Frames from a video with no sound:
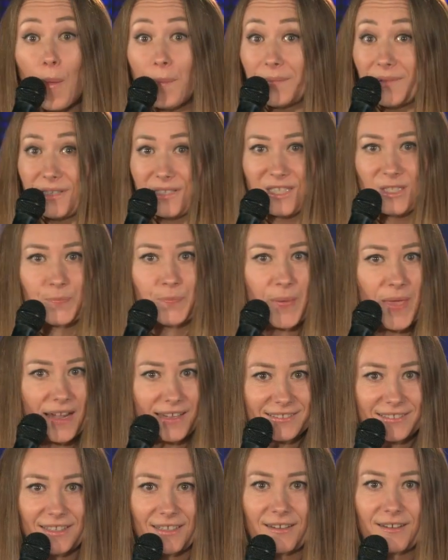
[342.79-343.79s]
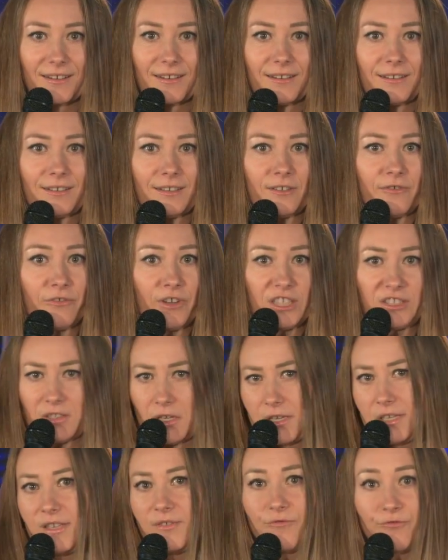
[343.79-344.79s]
Holy Spirit,
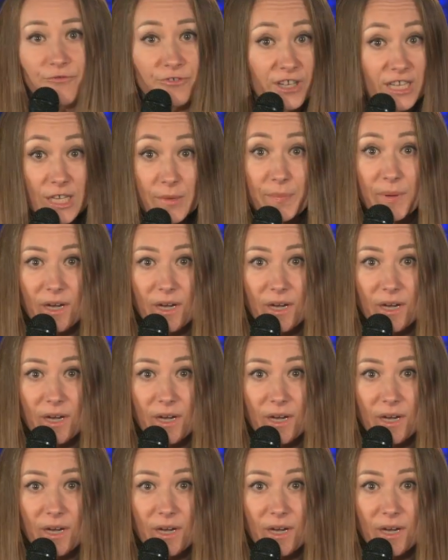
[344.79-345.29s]
and it's